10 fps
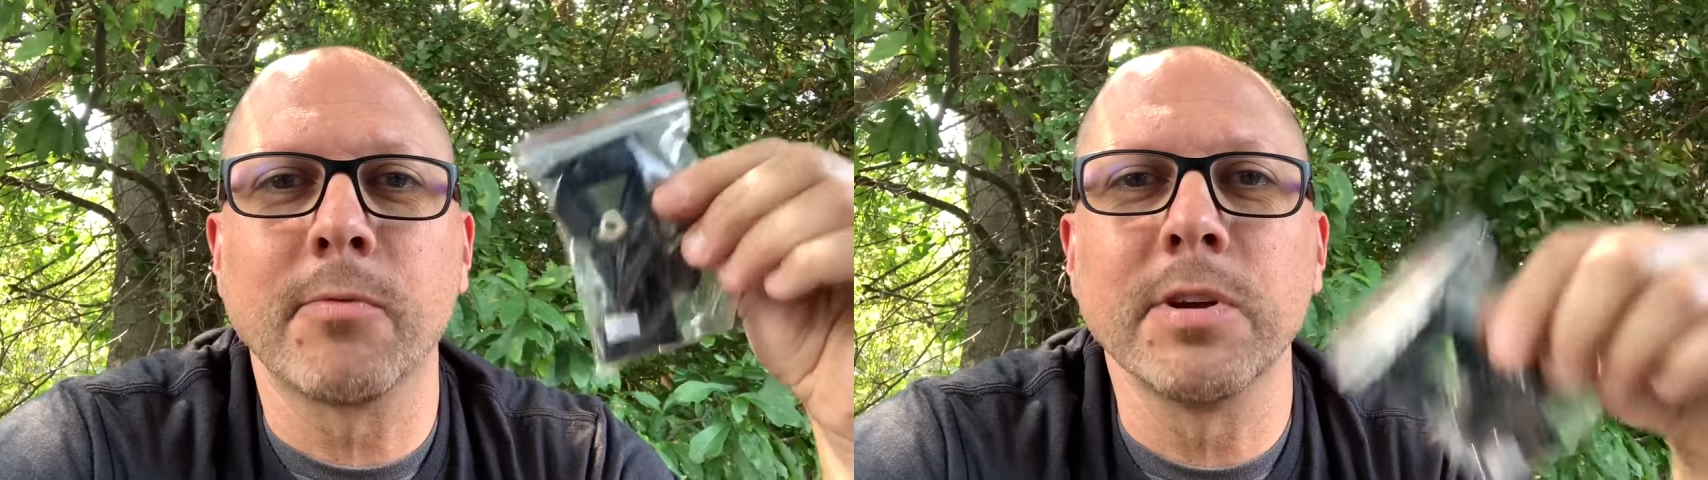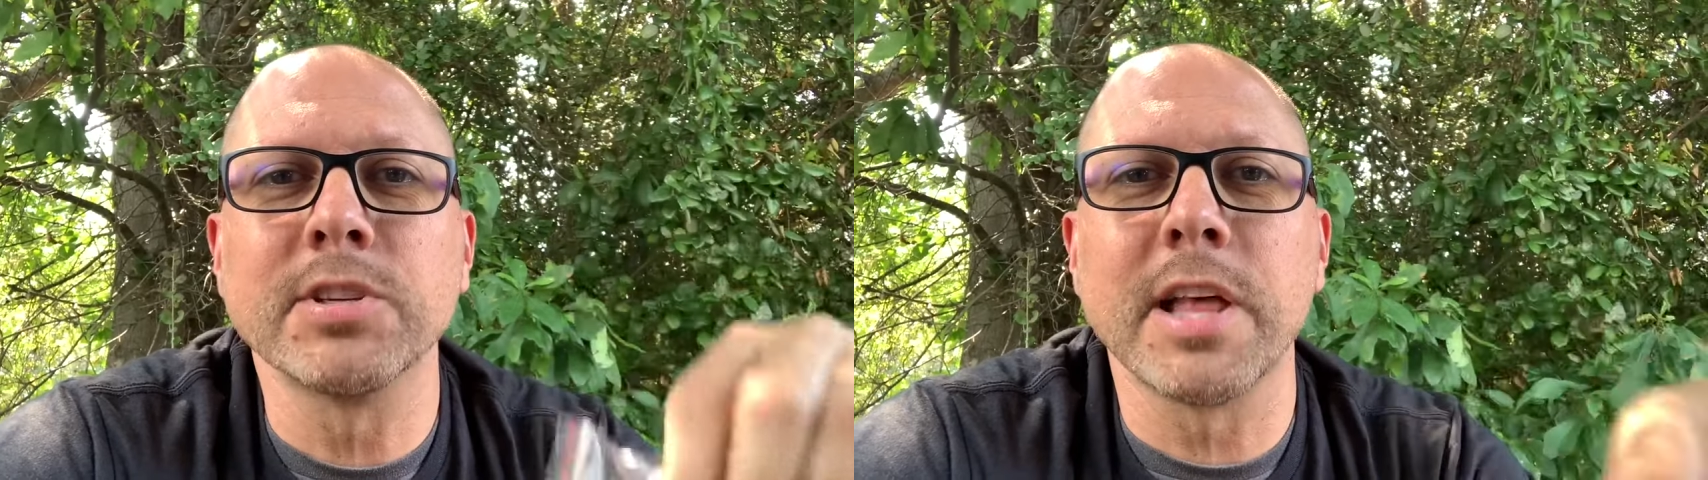
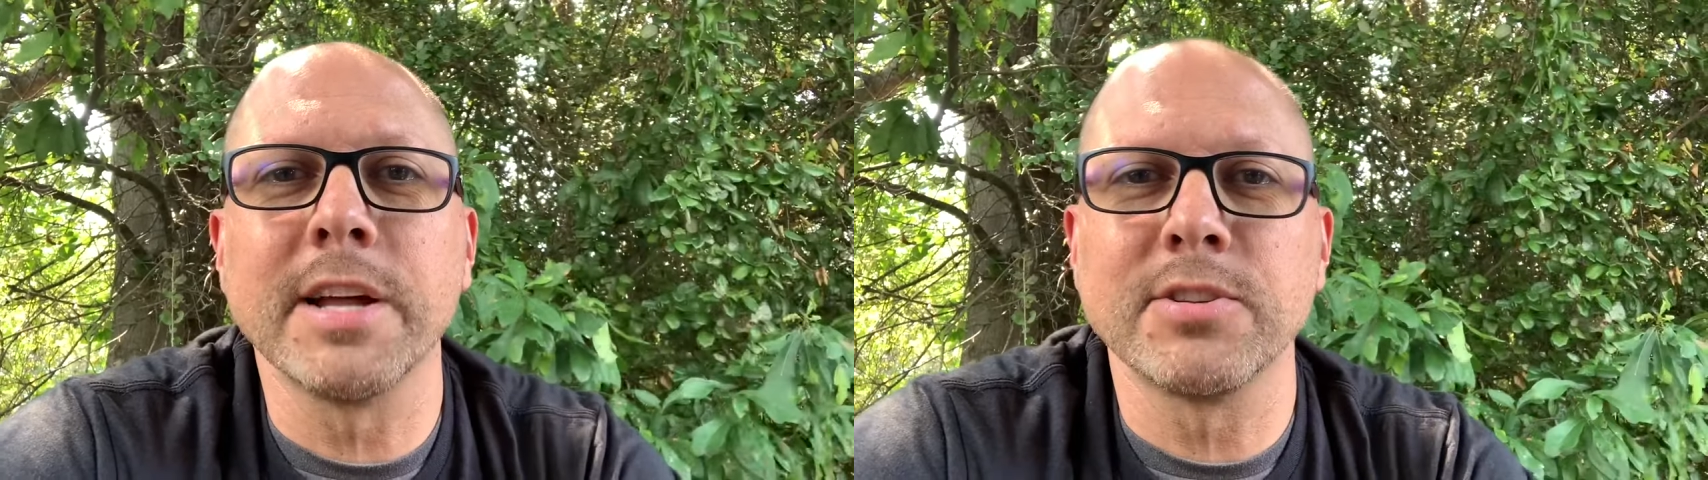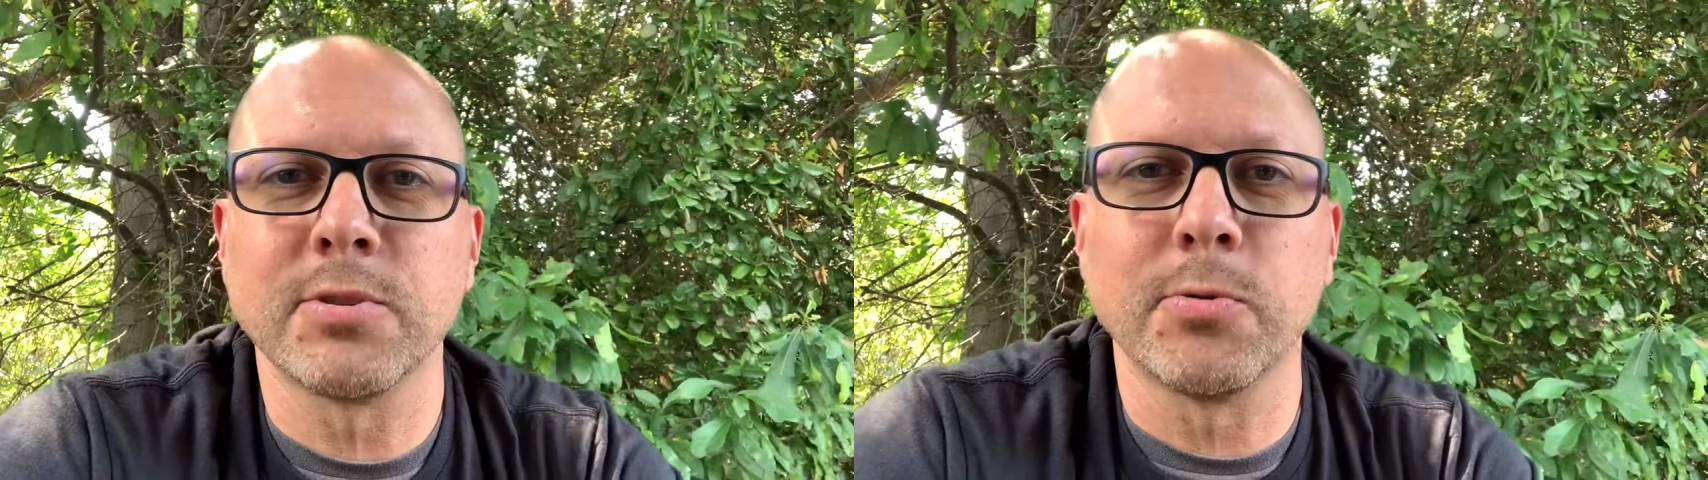
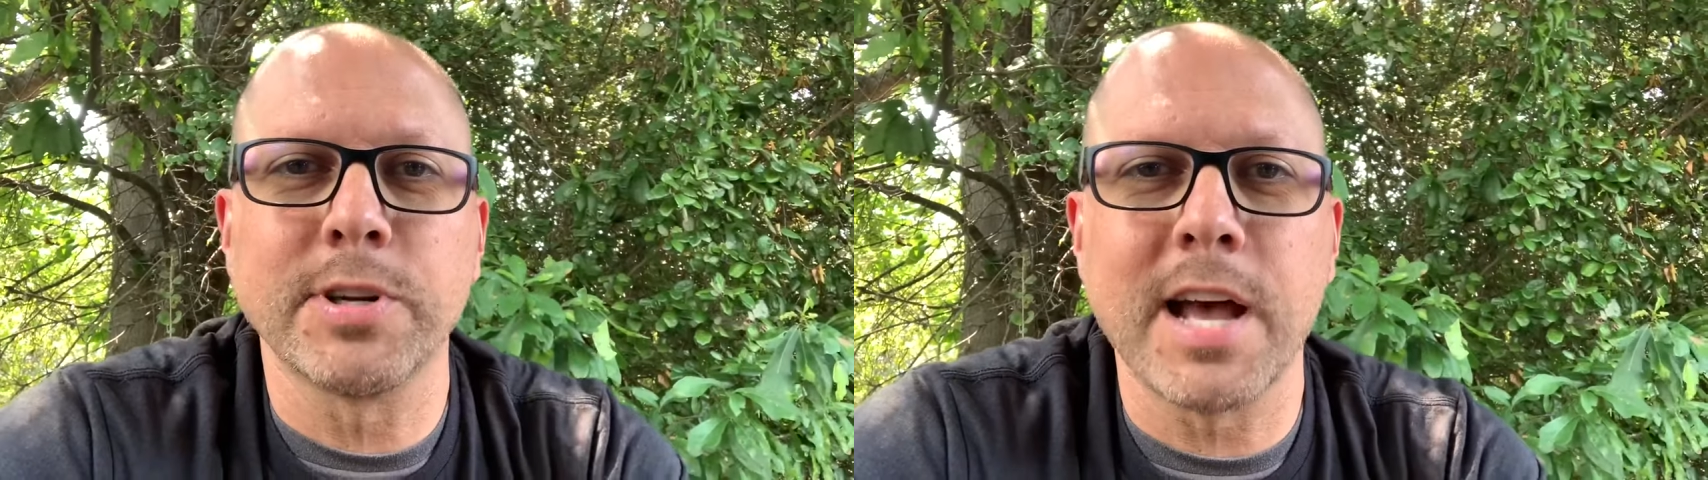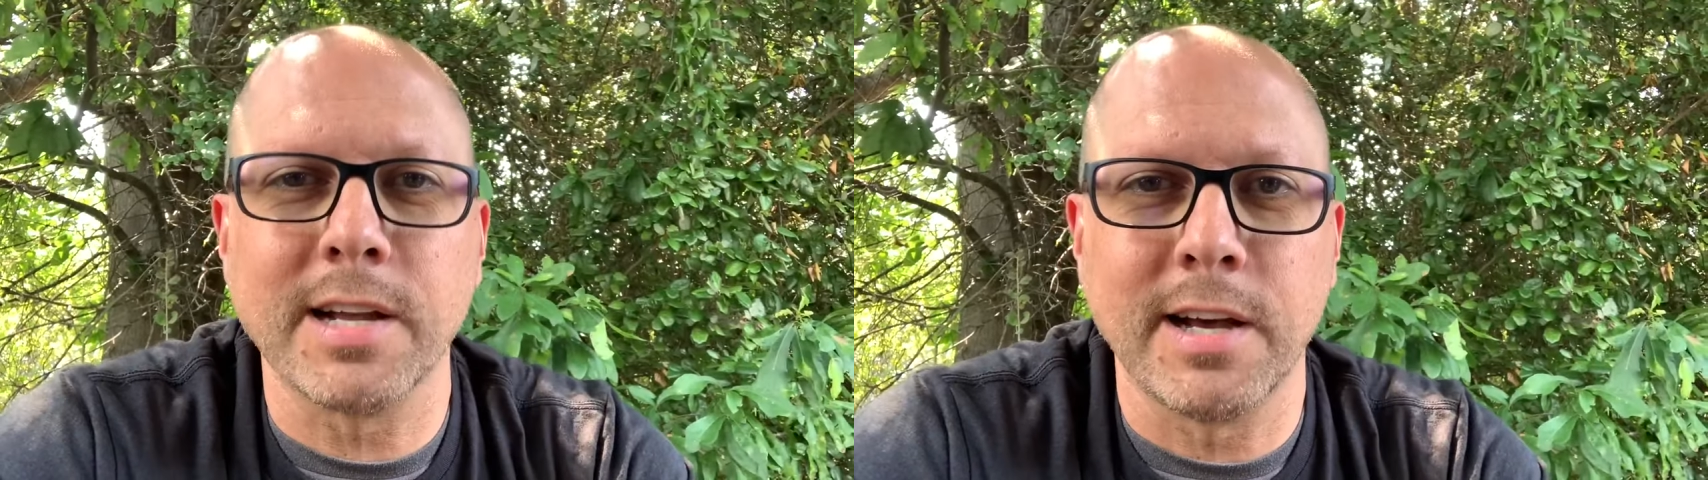
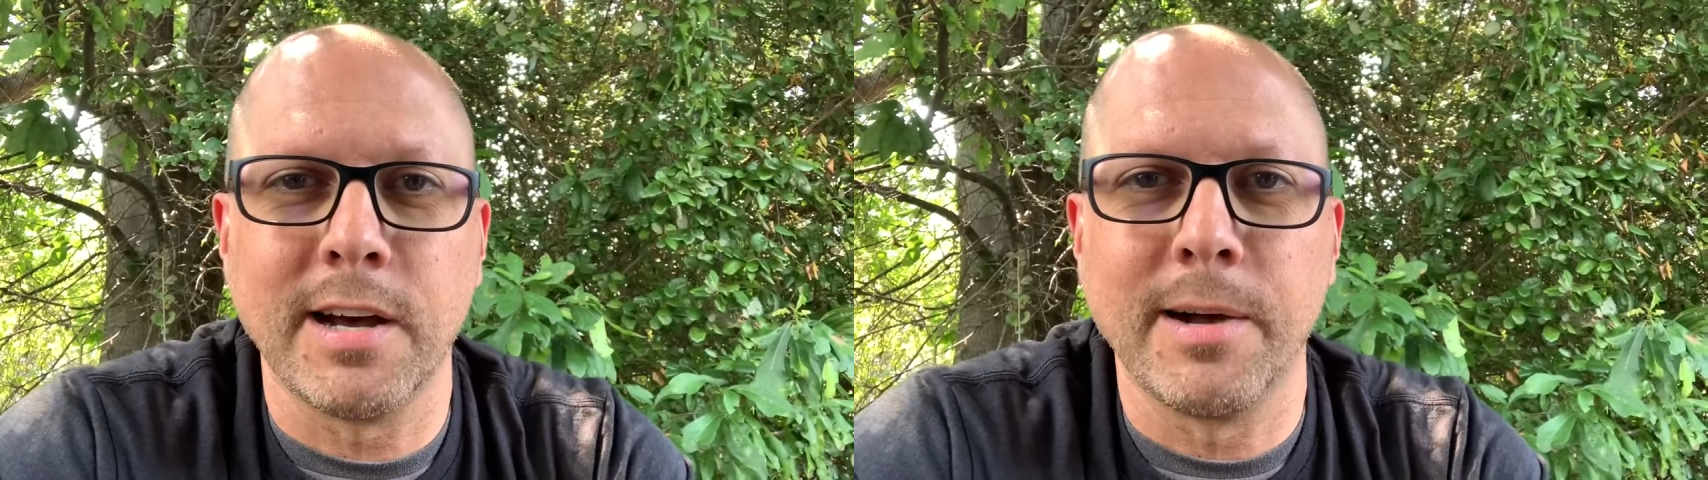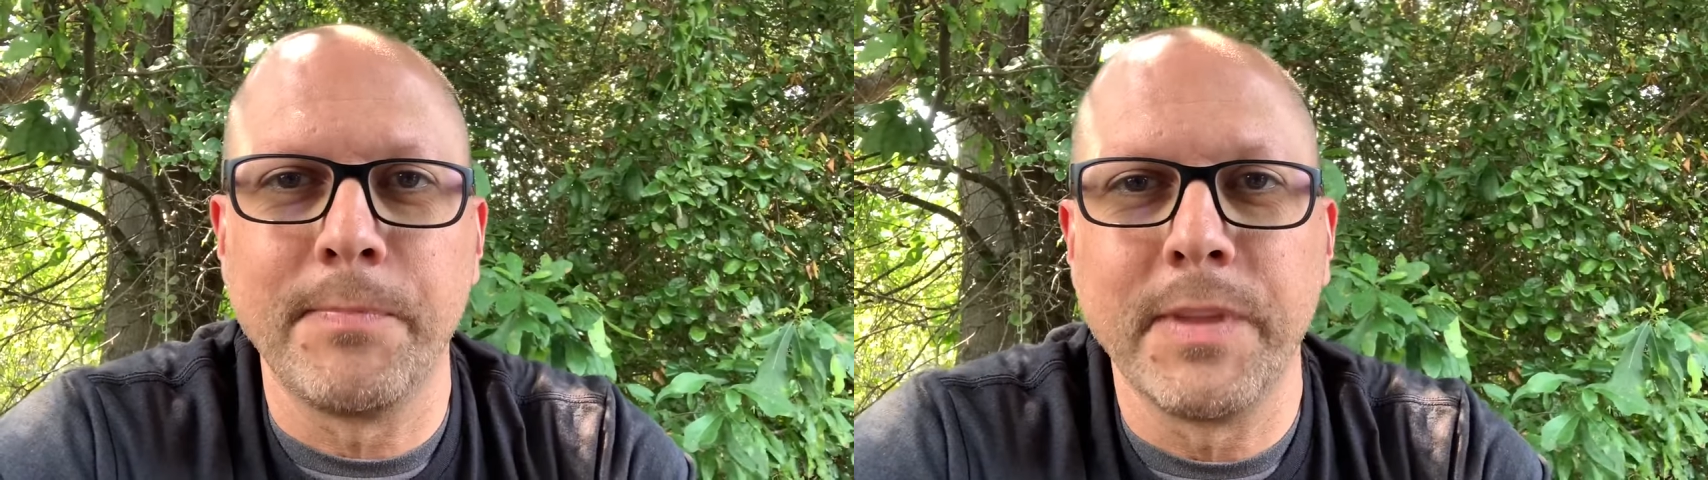
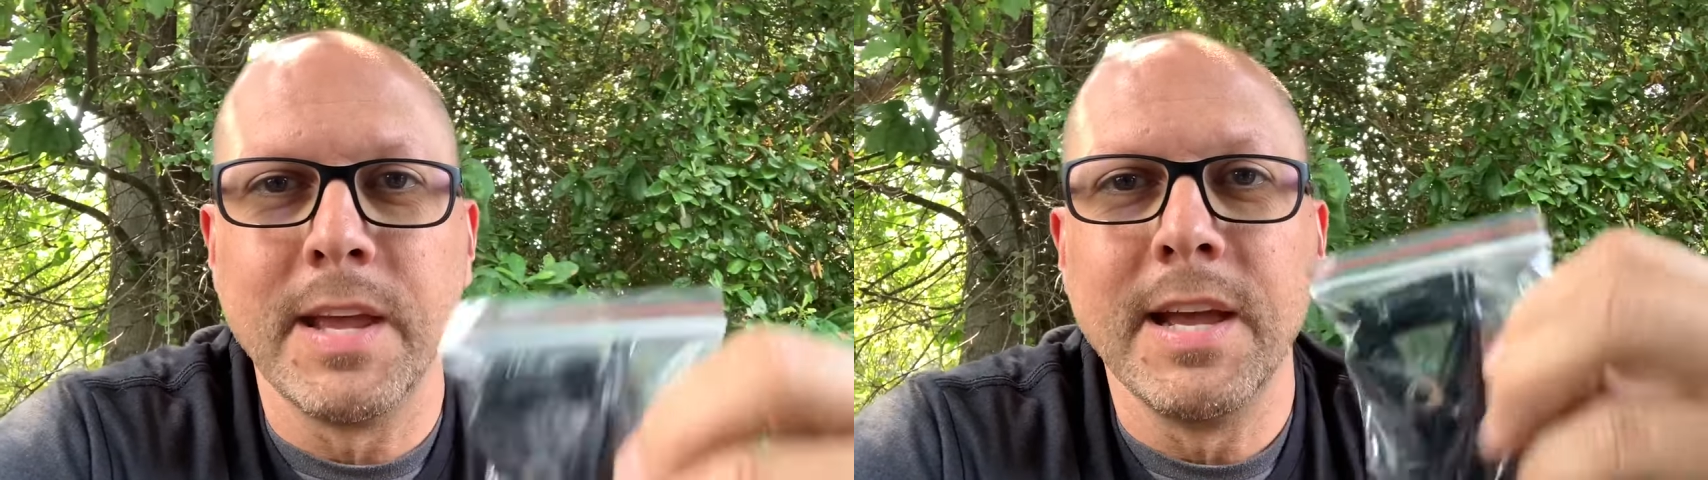ridgelinestore.com